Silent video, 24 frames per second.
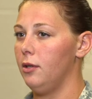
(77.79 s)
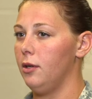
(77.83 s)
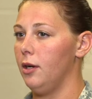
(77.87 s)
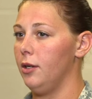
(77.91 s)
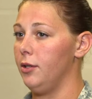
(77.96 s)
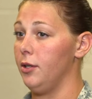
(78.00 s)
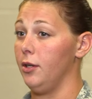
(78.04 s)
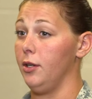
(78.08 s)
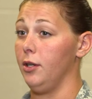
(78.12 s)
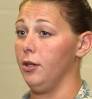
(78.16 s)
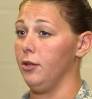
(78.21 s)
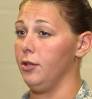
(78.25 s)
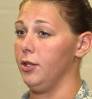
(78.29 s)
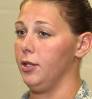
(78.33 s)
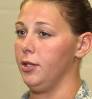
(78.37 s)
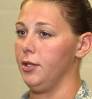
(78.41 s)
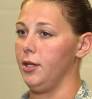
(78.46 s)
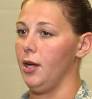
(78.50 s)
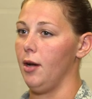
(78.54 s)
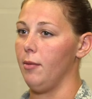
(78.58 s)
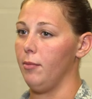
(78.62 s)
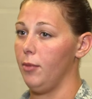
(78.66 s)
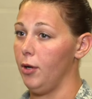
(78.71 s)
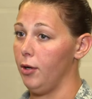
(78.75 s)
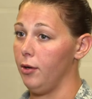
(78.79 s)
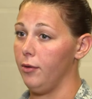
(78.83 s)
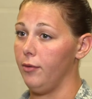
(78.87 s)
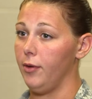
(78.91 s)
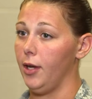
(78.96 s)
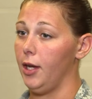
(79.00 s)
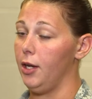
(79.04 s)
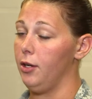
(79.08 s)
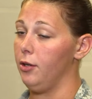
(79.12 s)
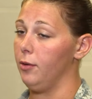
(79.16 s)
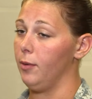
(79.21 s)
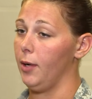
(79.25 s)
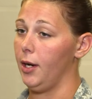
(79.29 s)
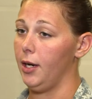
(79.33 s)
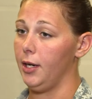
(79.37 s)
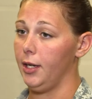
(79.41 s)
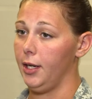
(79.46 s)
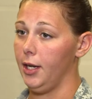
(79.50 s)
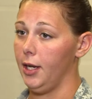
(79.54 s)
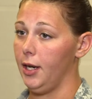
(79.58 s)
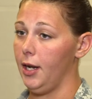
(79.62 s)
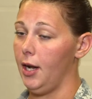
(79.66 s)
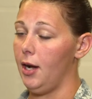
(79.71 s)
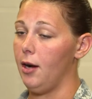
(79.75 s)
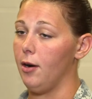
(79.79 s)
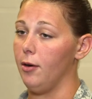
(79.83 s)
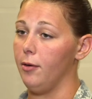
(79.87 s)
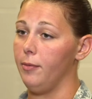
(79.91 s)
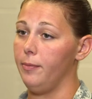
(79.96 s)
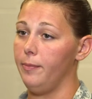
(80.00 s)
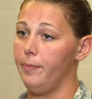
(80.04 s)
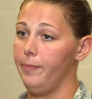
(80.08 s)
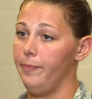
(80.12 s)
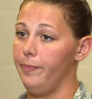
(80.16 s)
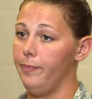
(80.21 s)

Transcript: until you're just not motivated and you're ready to get out.